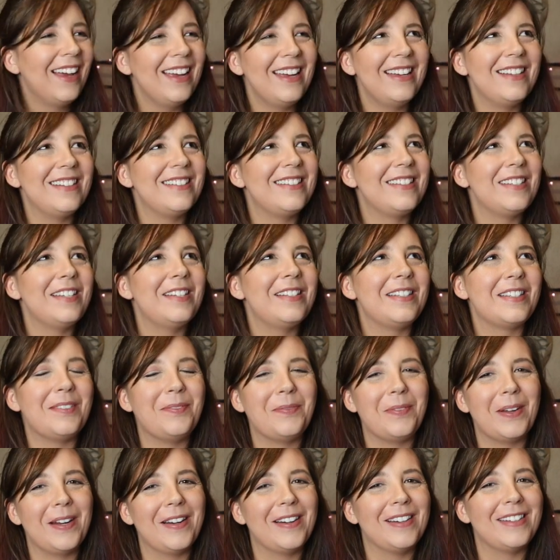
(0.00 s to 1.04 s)
It's
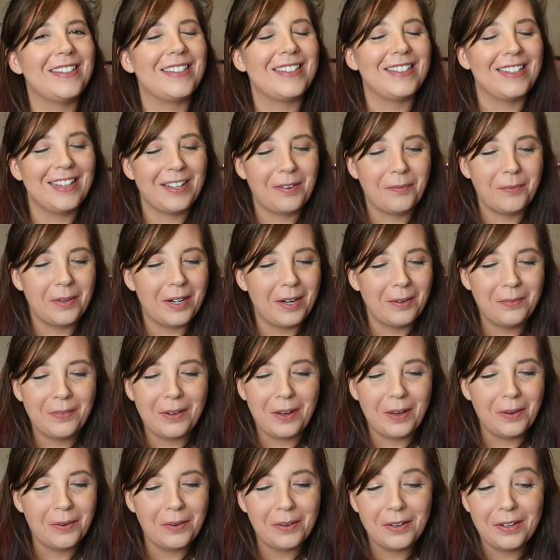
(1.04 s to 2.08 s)
embarrassing, but
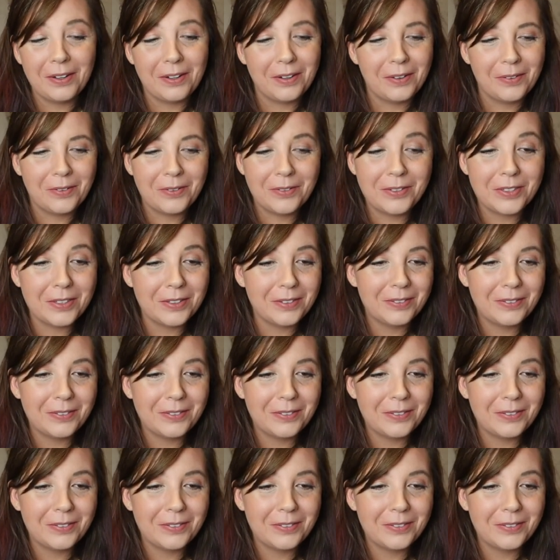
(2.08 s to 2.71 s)
you know,